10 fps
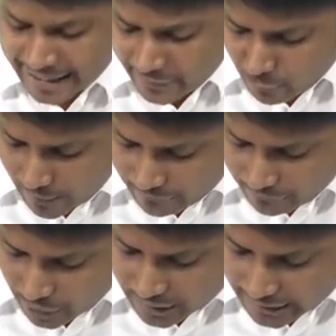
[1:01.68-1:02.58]
than
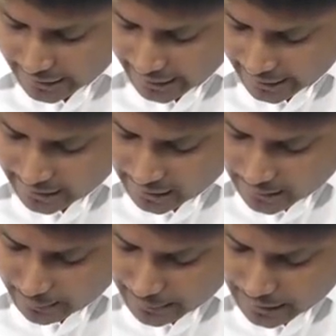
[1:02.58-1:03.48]
149
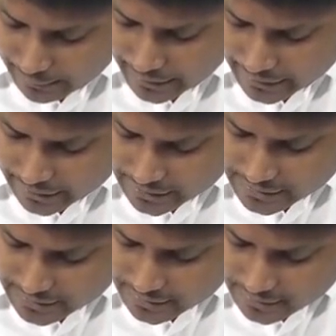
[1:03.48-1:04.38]

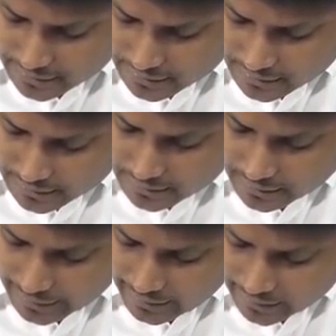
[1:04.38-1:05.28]
millimeters,
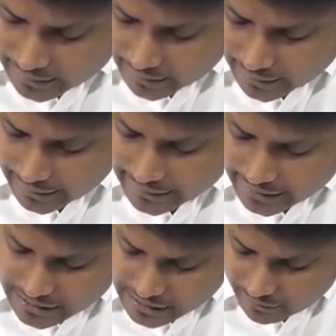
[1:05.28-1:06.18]
right?
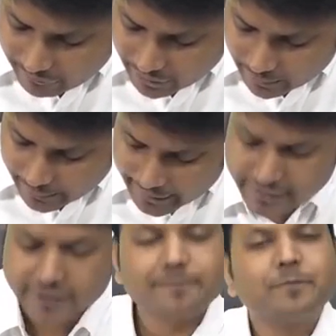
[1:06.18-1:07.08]
It is
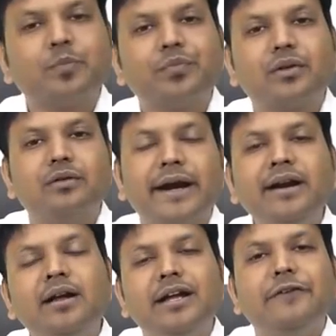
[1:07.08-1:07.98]
females,
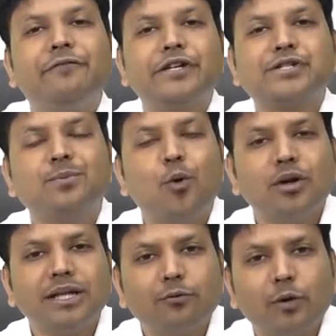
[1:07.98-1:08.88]
right? If it is
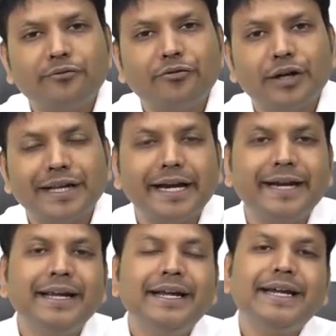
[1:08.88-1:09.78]
more than 149,